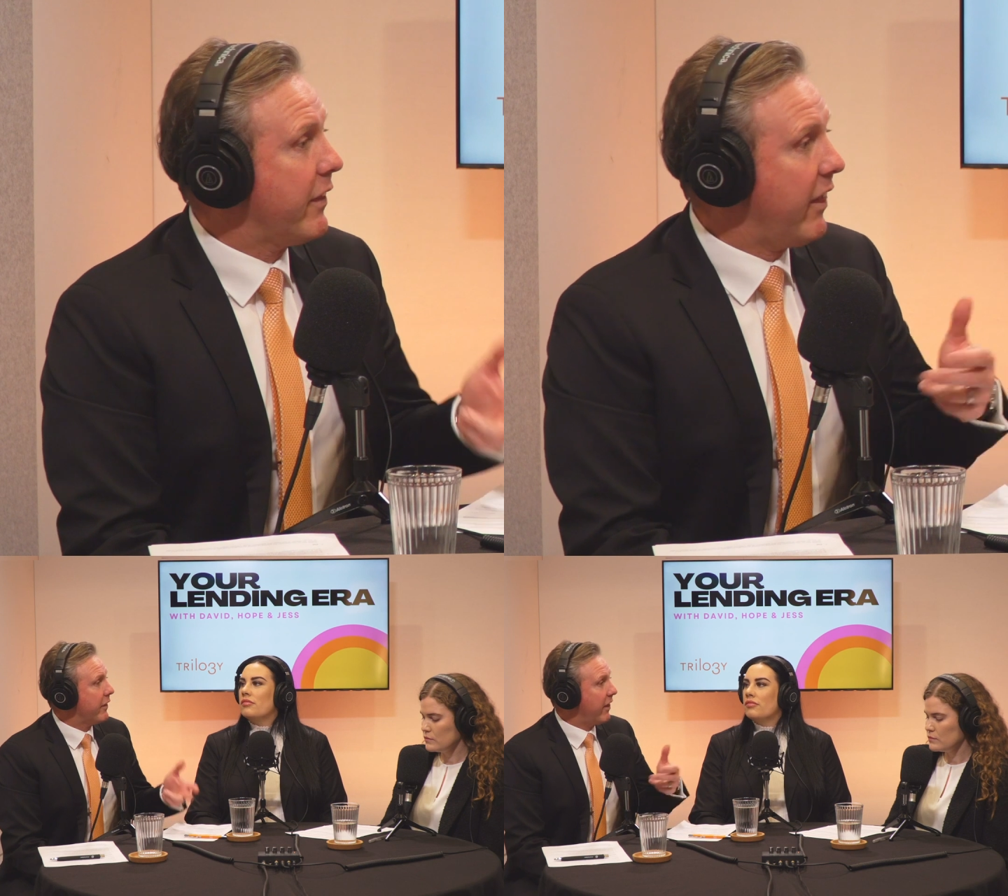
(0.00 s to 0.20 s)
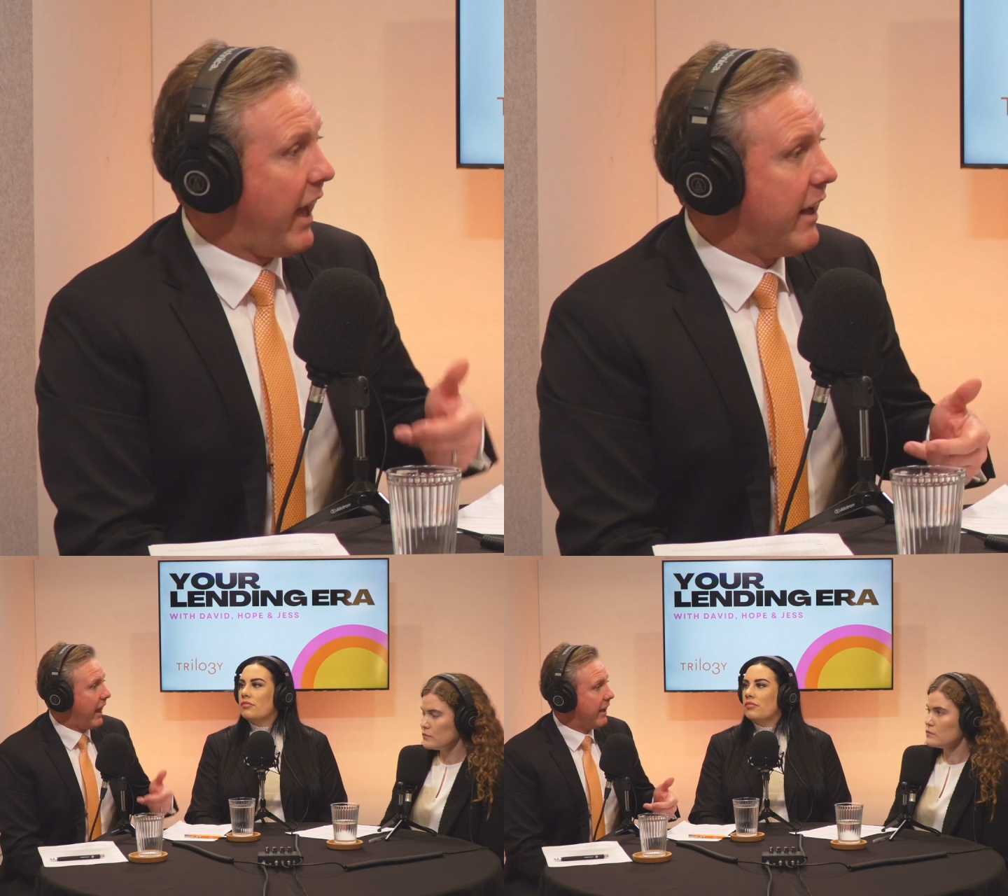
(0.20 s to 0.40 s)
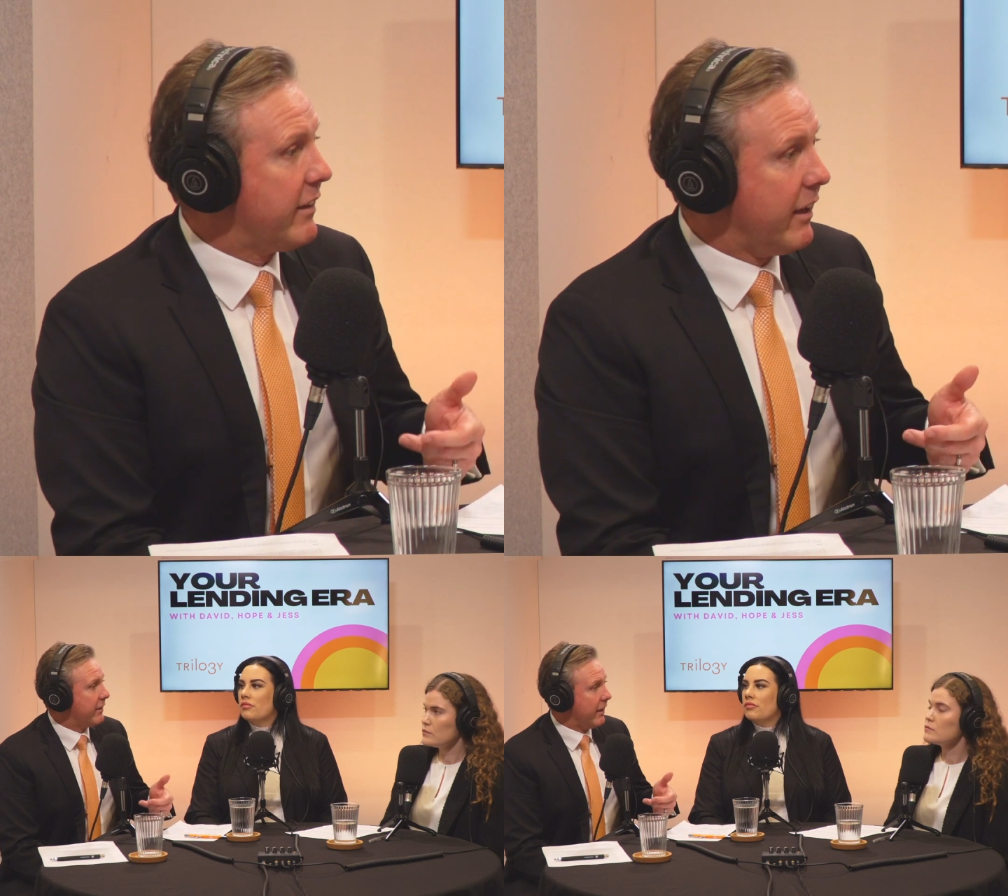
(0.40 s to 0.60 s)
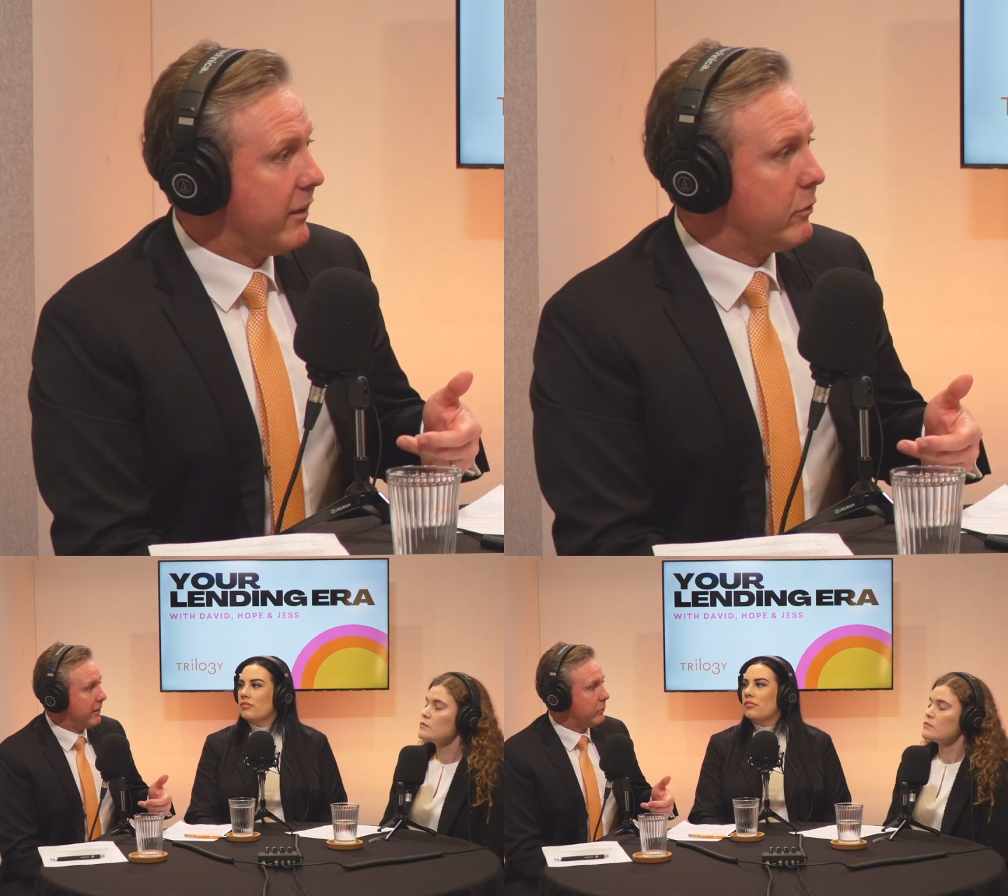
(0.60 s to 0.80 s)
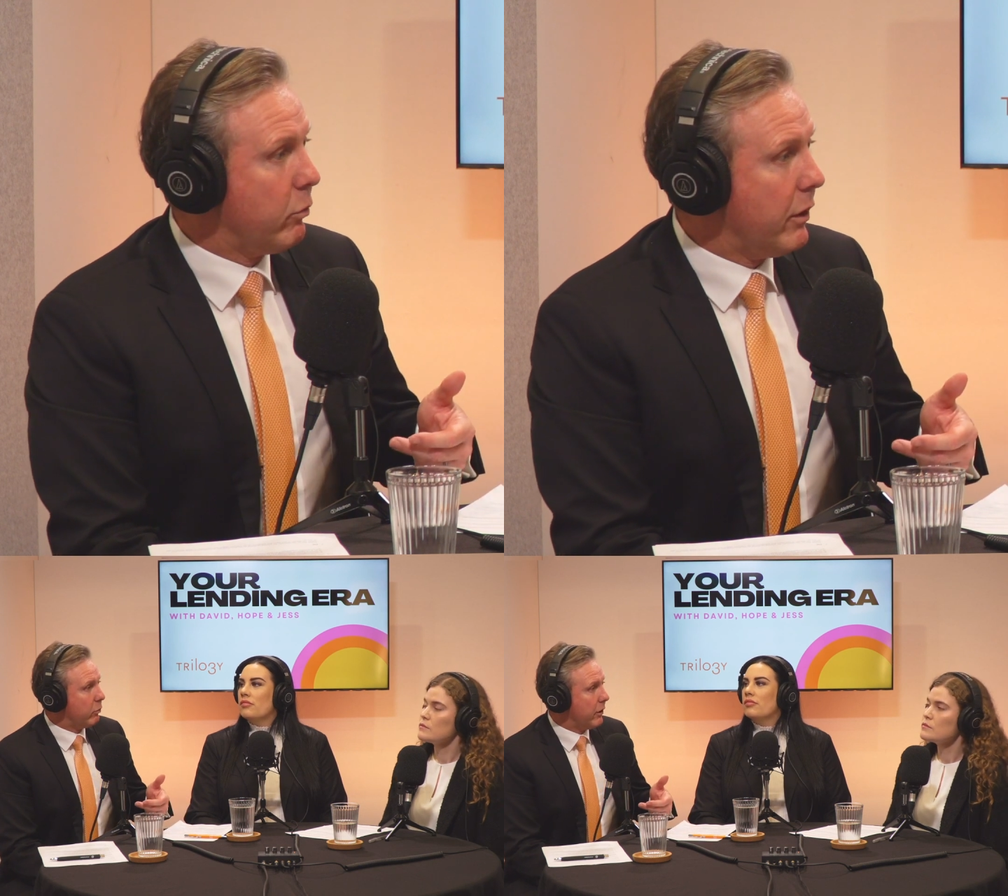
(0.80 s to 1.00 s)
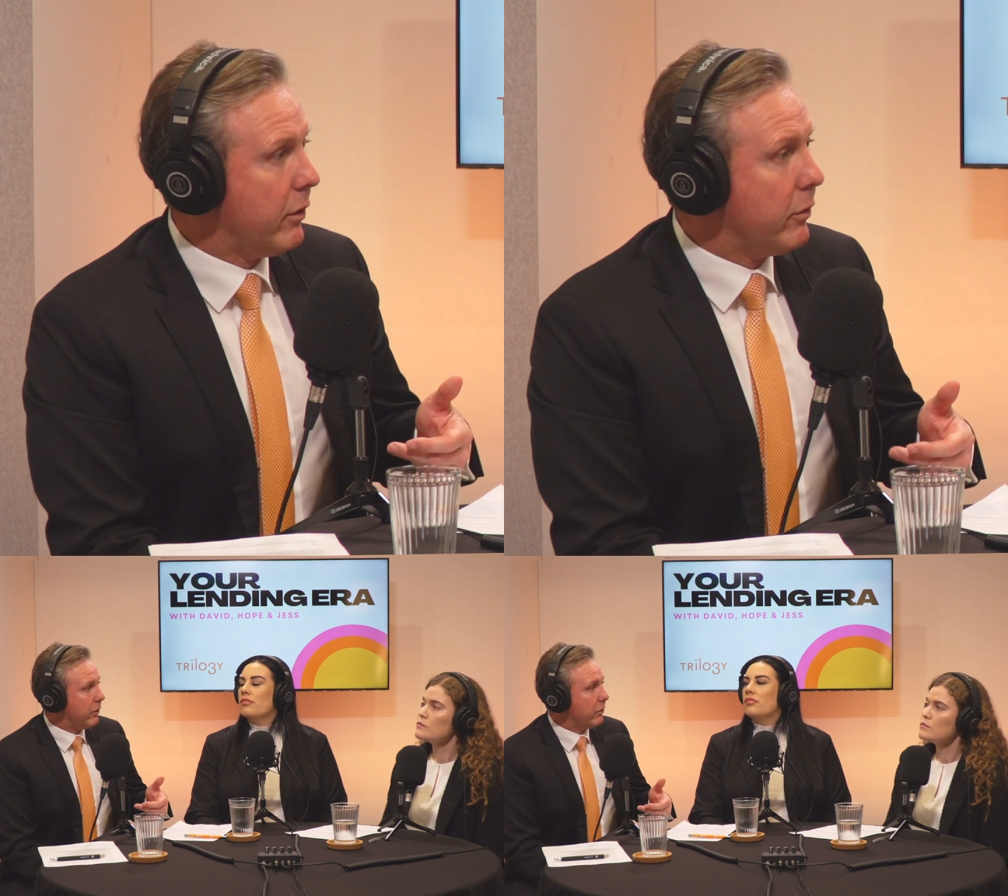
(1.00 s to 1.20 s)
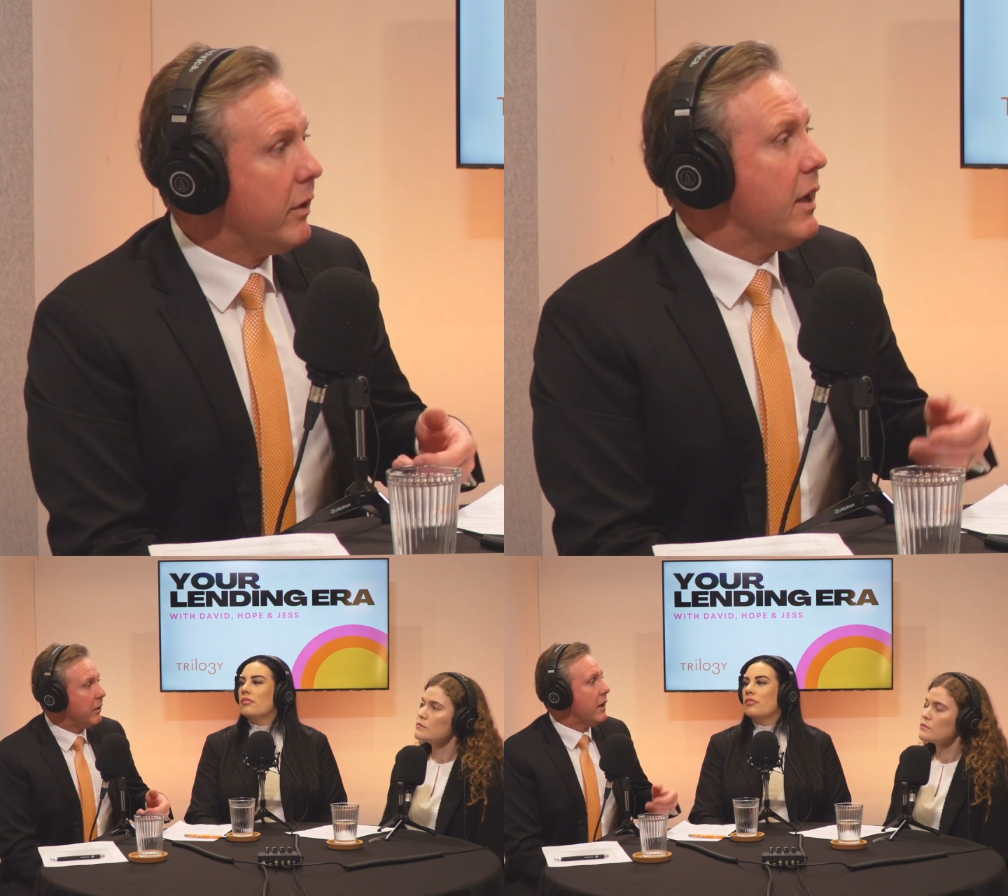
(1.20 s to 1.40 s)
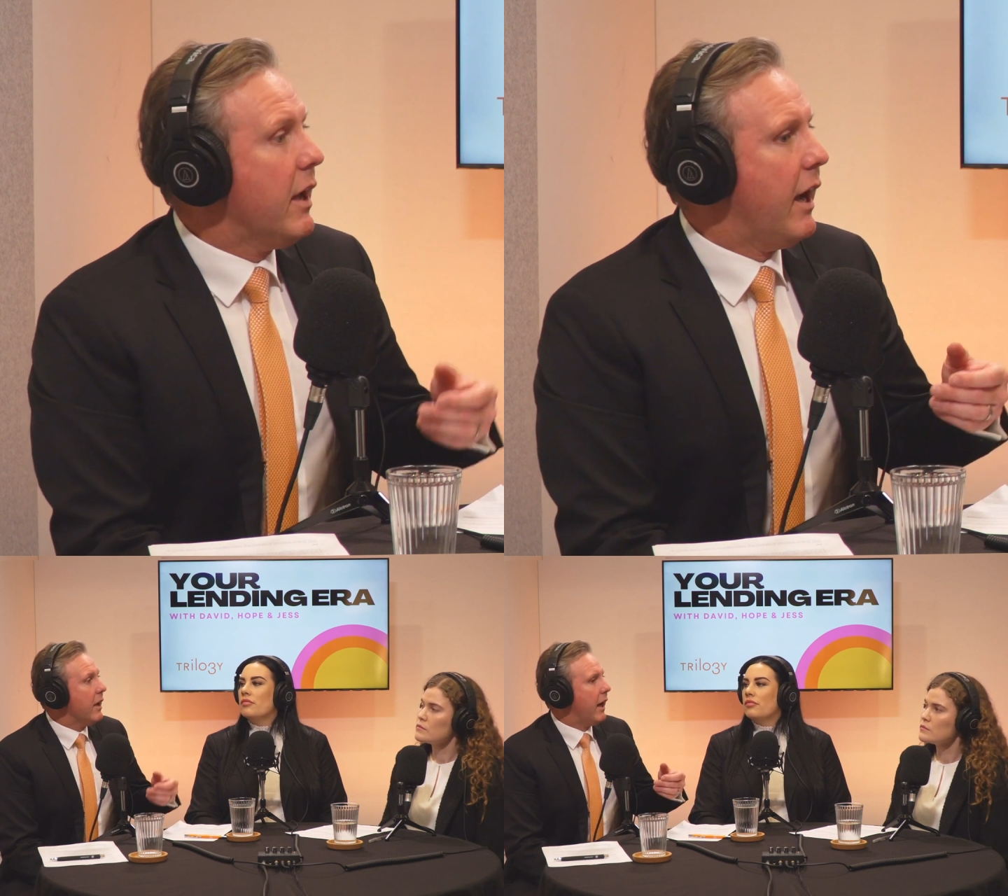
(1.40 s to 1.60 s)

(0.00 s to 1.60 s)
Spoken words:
that as well?